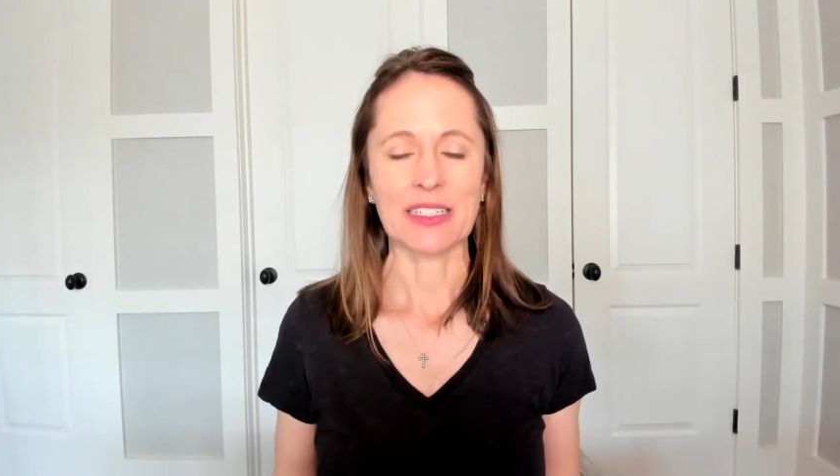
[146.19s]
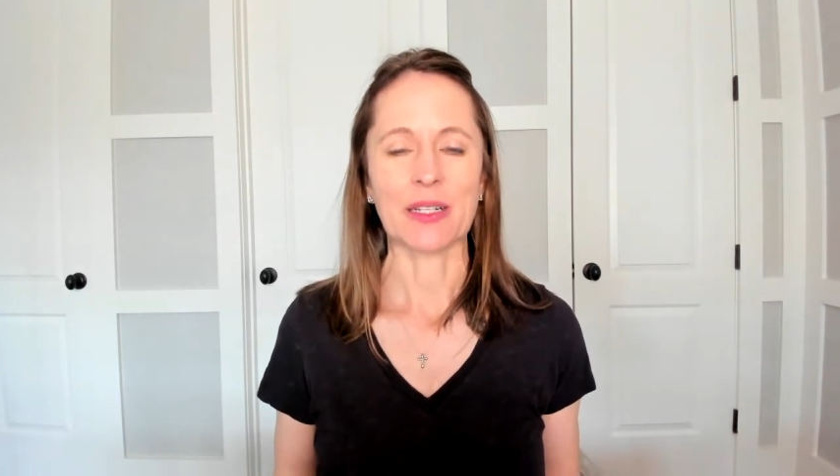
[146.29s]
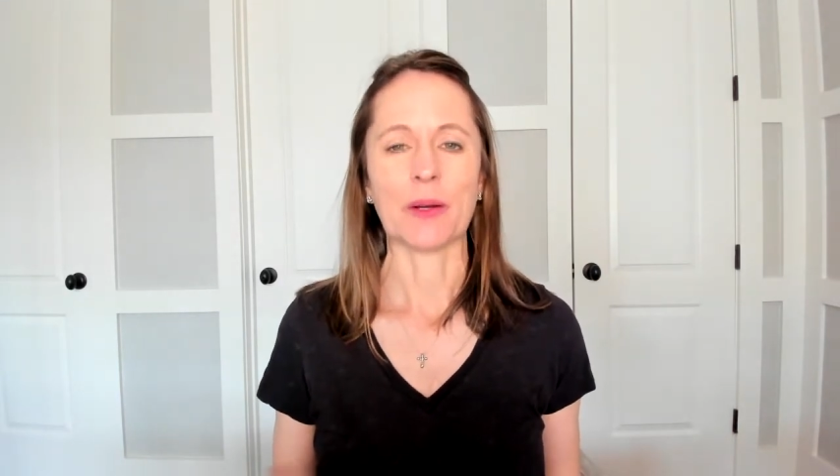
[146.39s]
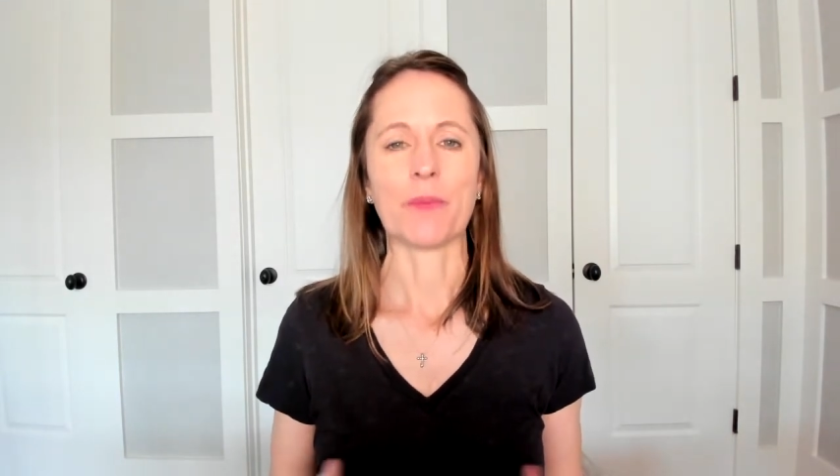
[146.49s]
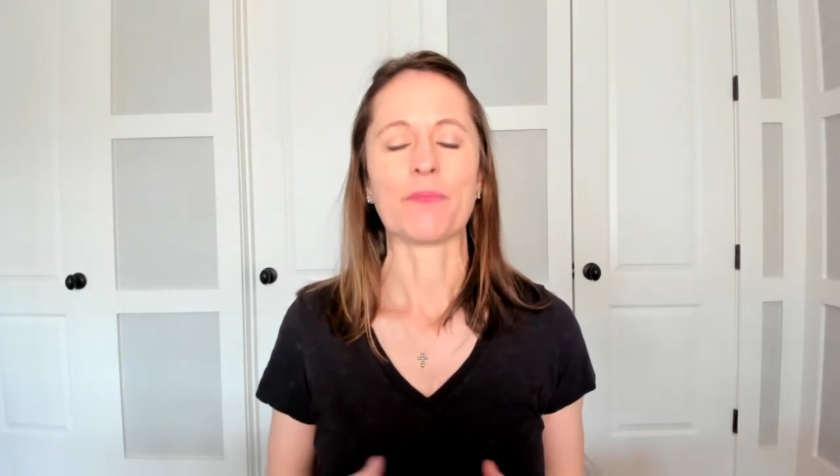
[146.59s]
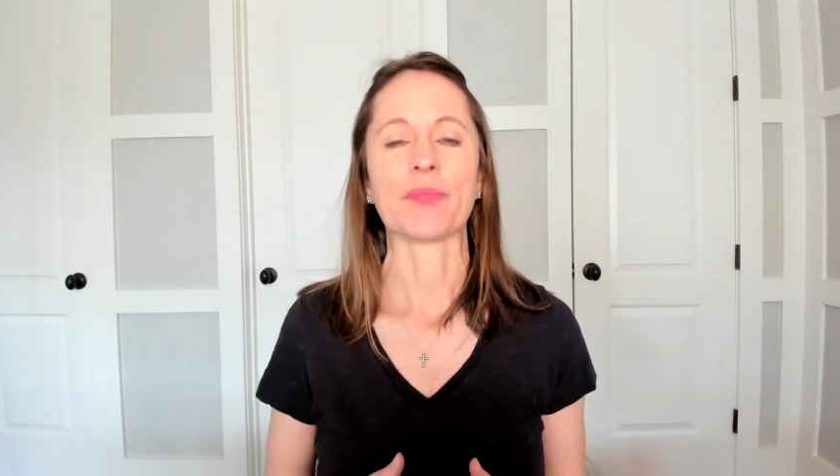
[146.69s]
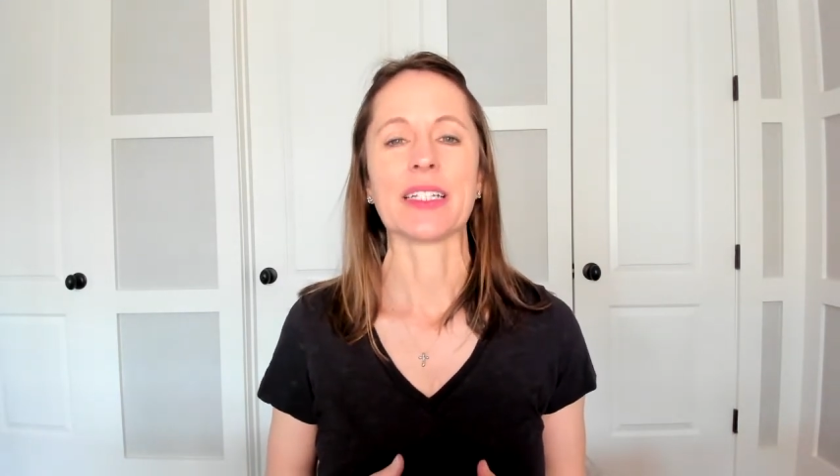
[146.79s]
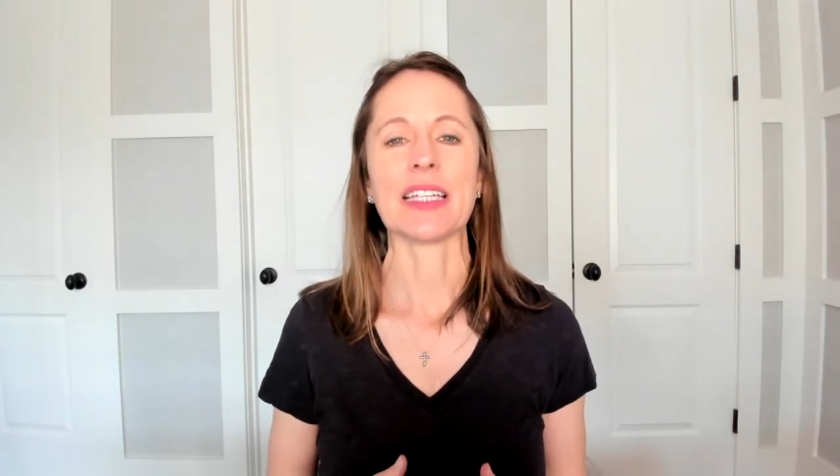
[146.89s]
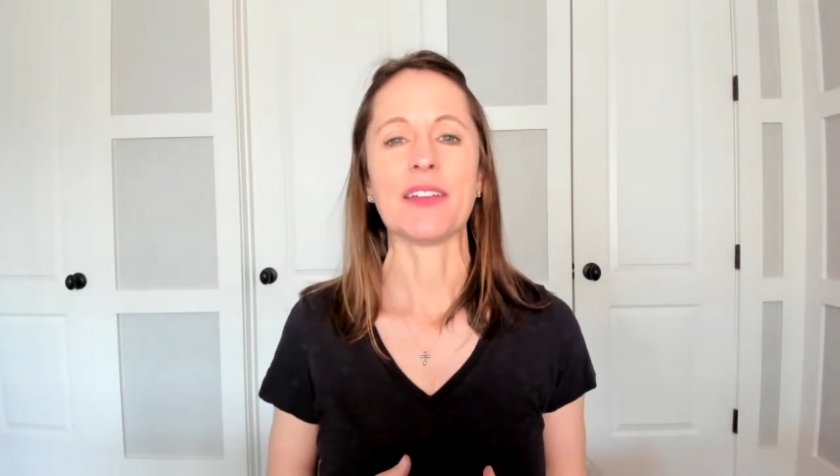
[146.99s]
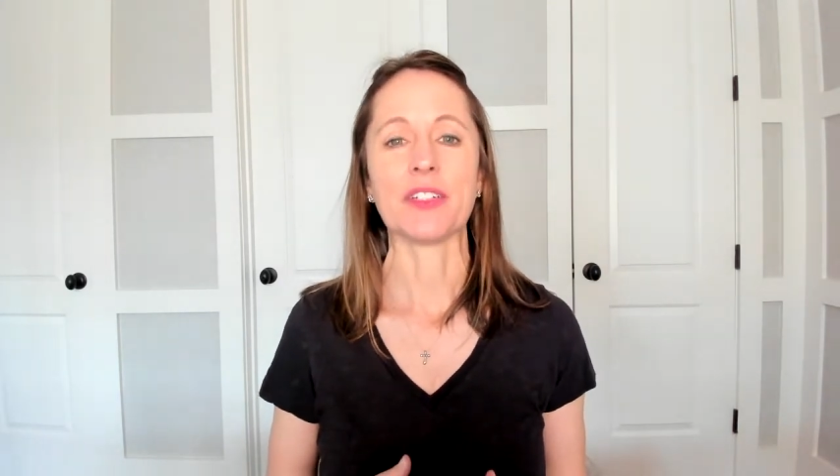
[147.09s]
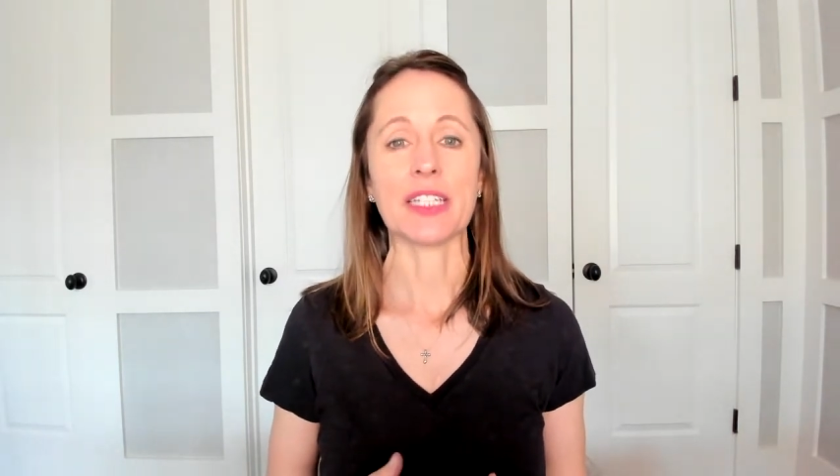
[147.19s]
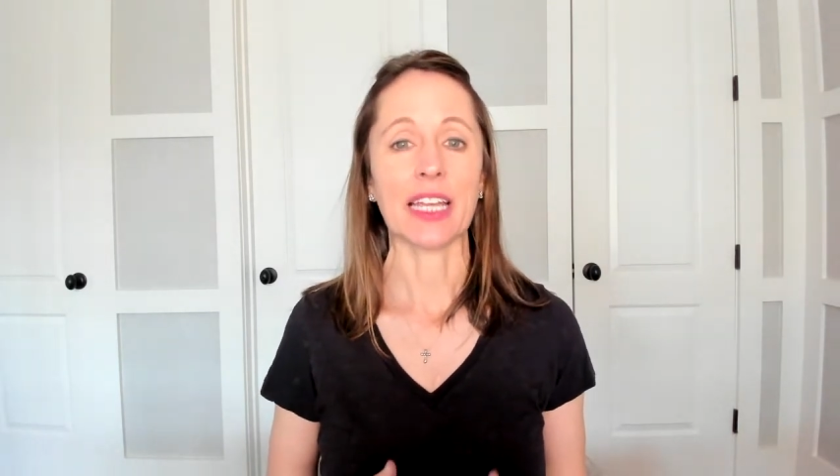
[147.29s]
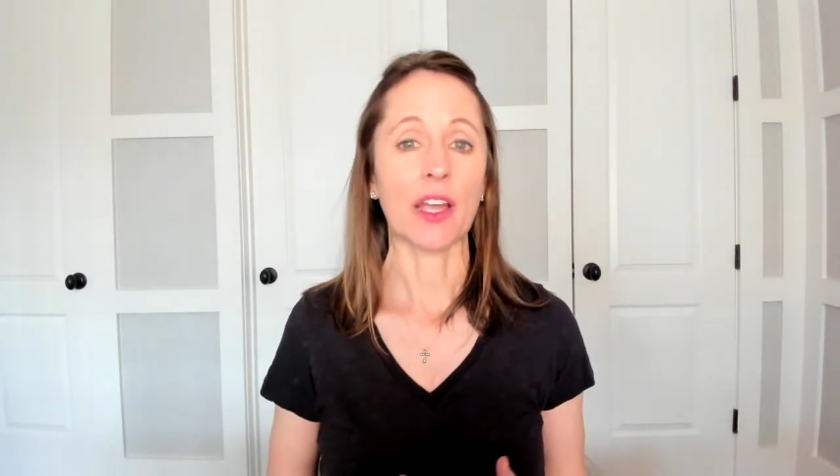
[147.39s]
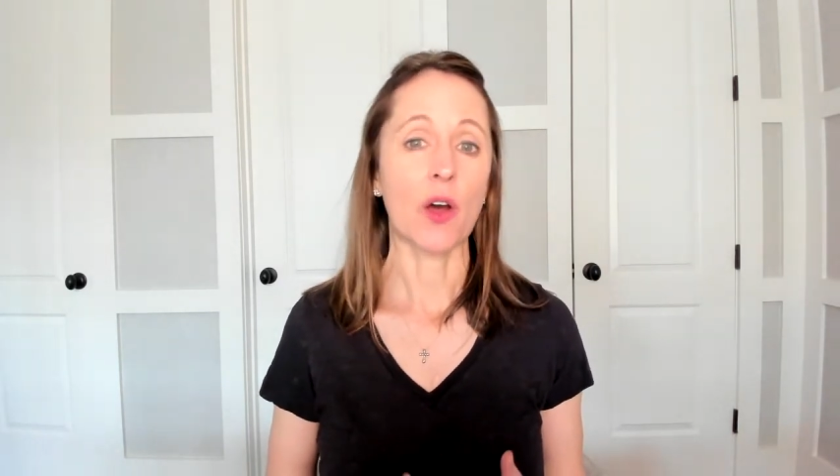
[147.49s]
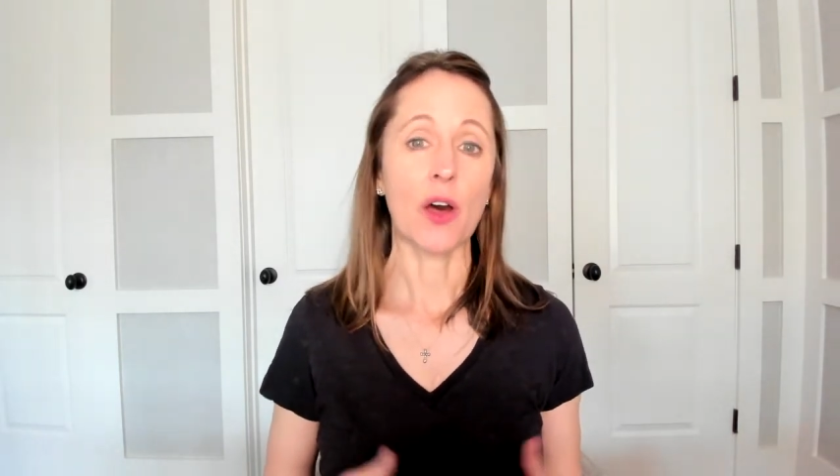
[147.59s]
So instead of just
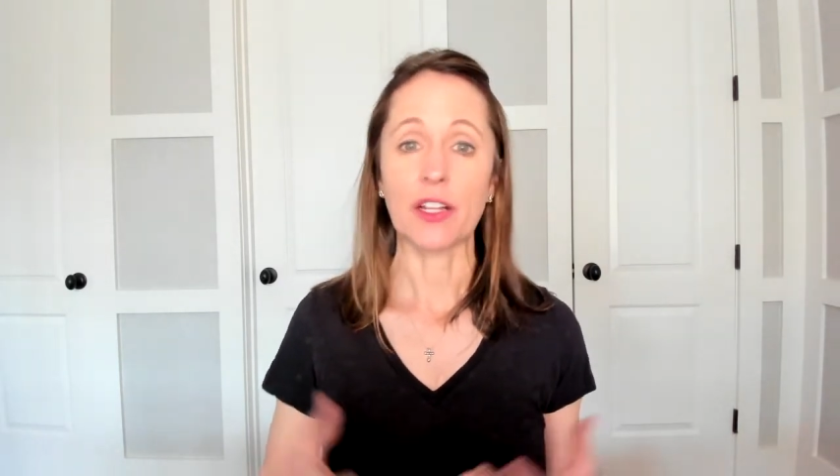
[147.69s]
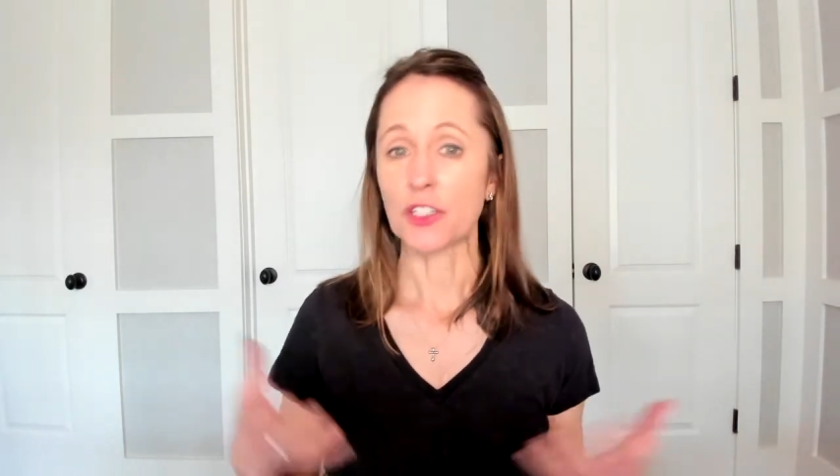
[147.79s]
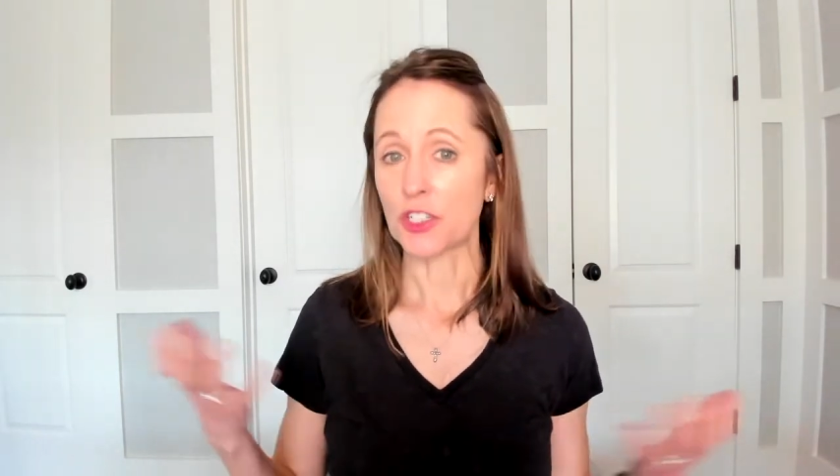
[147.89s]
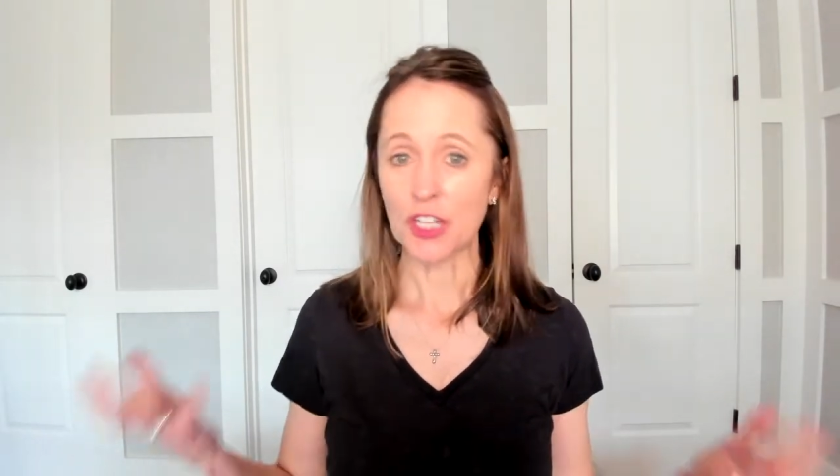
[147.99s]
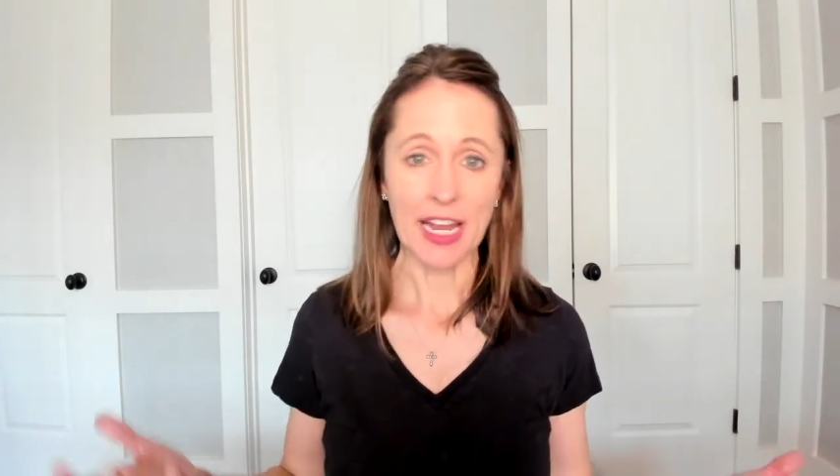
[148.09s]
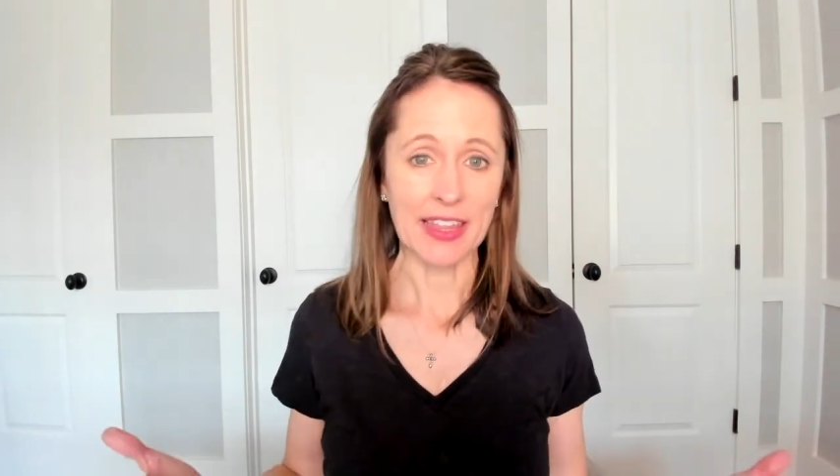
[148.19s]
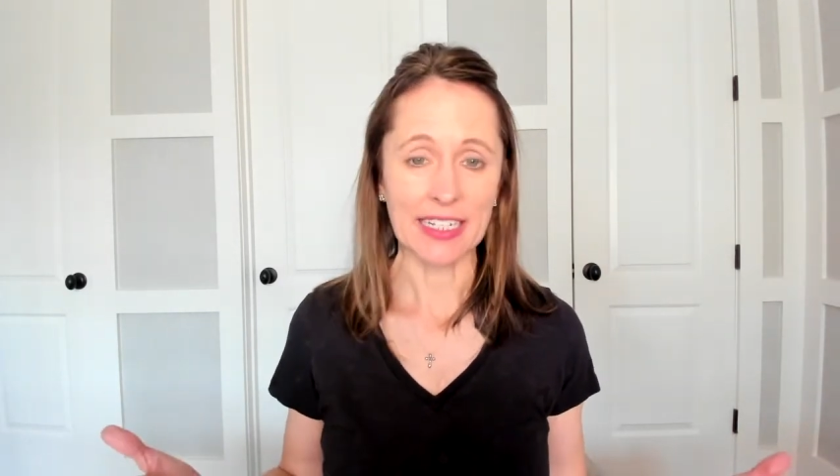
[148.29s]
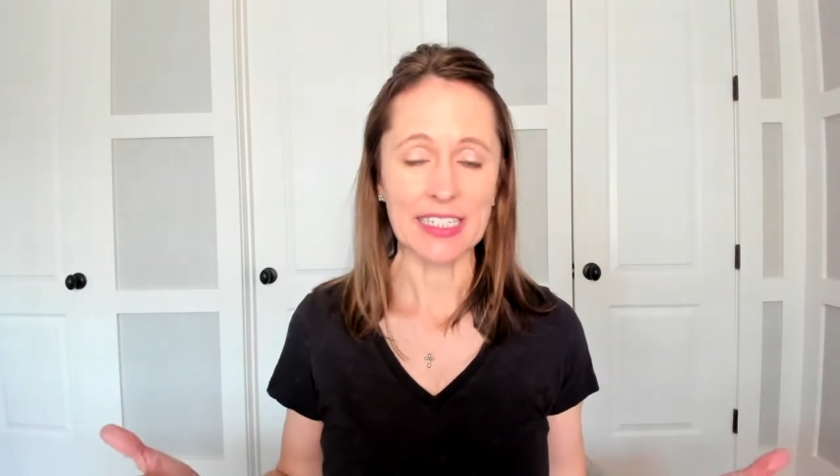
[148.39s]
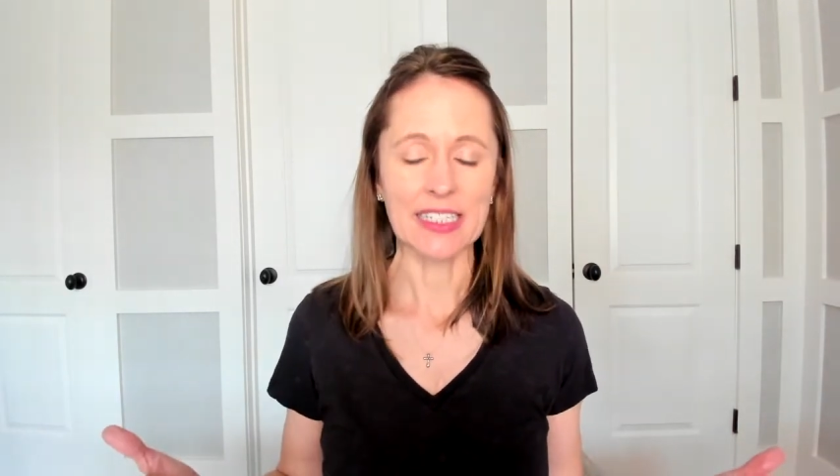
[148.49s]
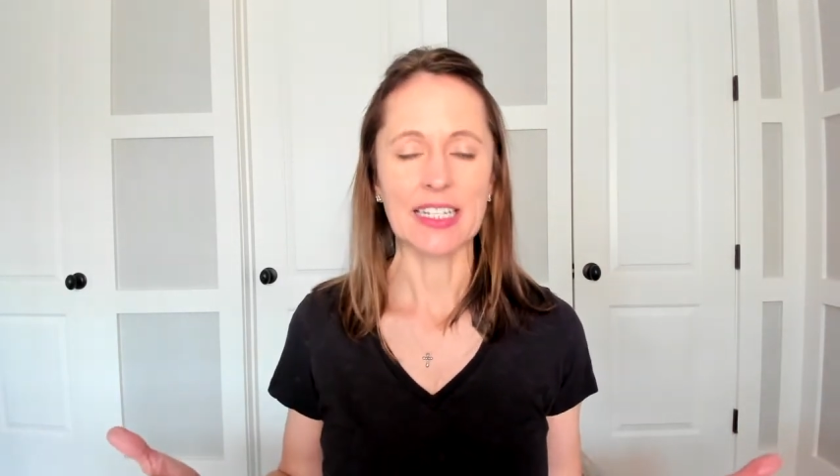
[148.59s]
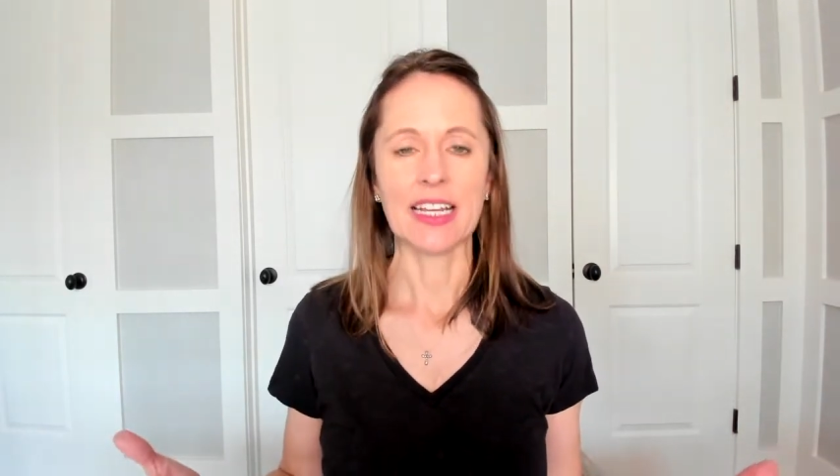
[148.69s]
thinking, "Oh, I'll just try this,"